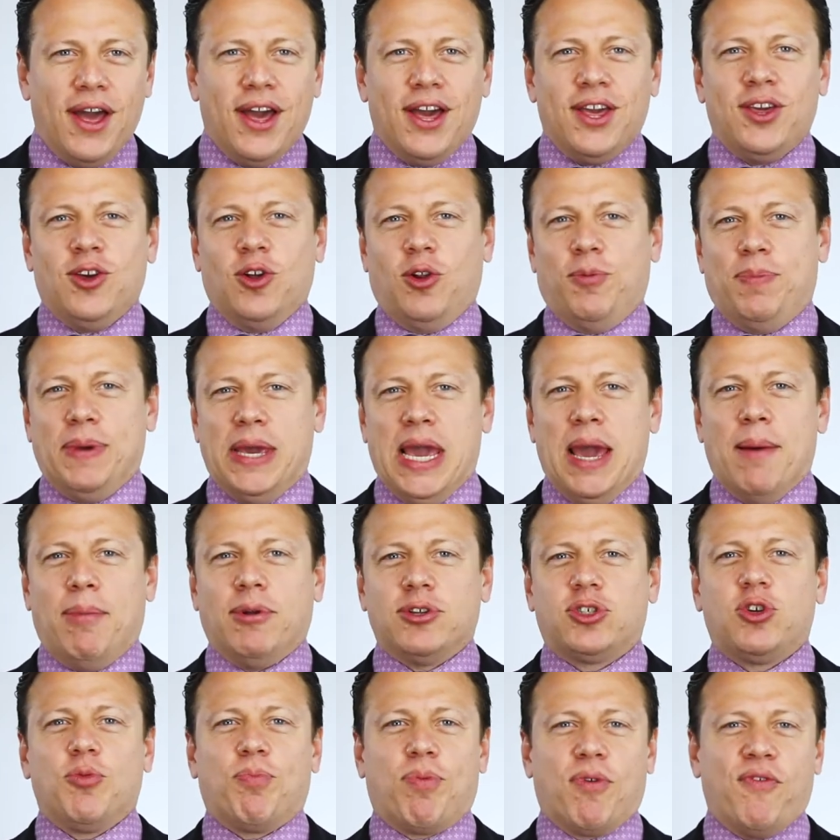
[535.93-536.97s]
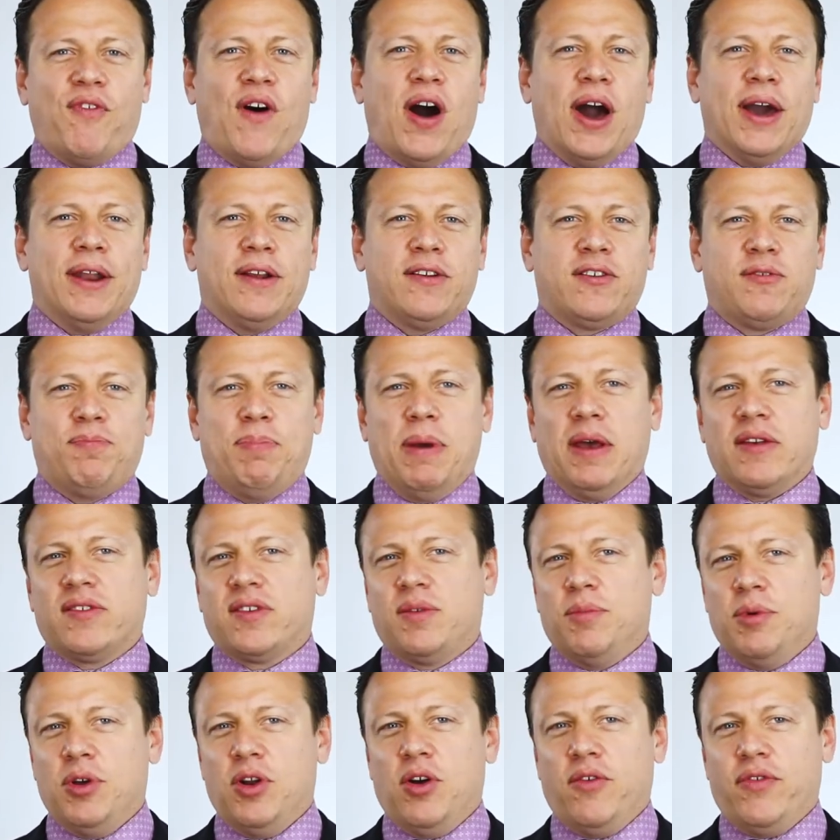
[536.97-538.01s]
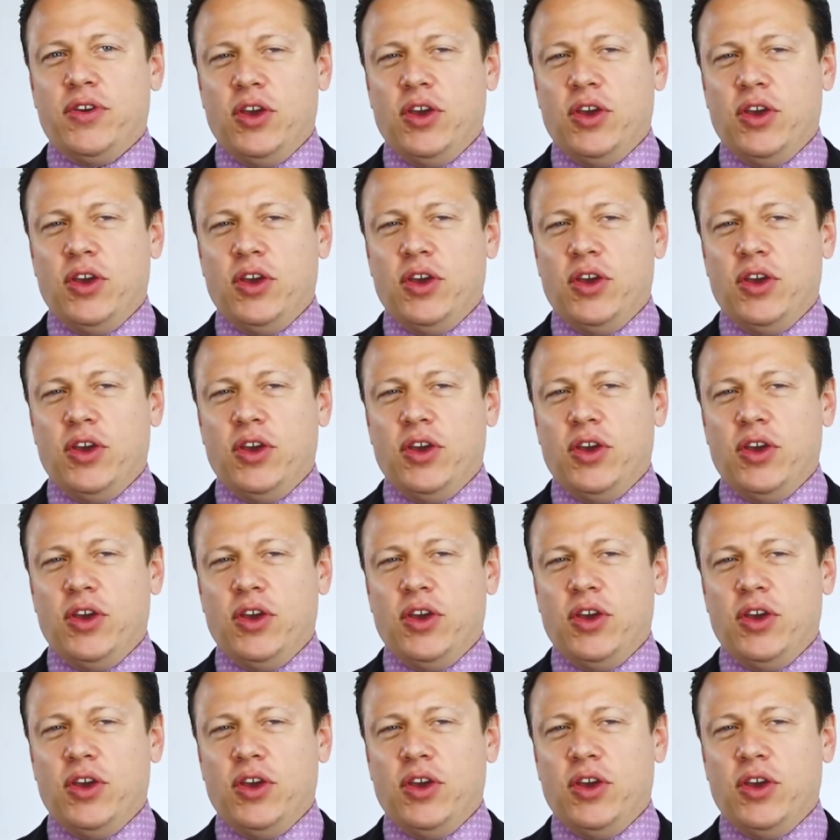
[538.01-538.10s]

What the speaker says: you'll be able to provide a specimen of